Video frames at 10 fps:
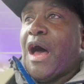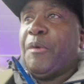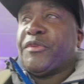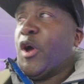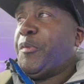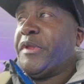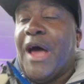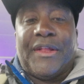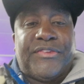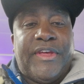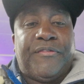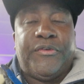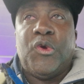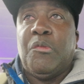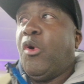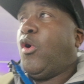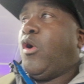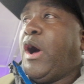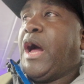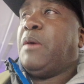I was hoping that I'd see a few
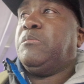more